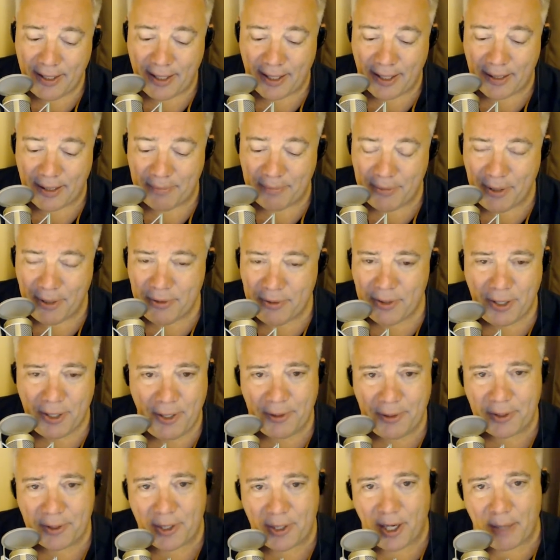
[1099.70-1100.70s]
Um, those are
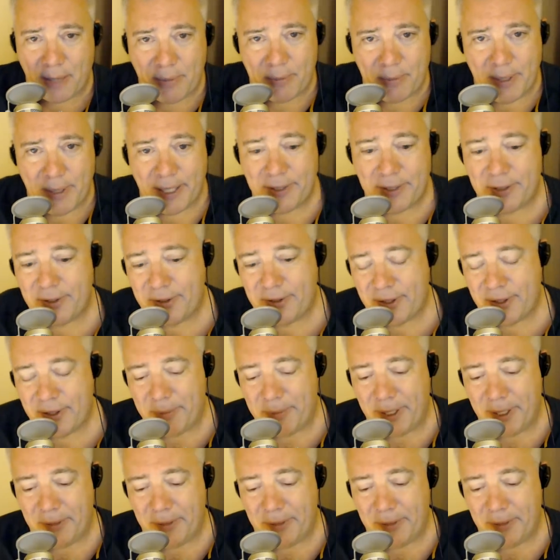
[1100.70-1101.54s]
huge compromises. Yep.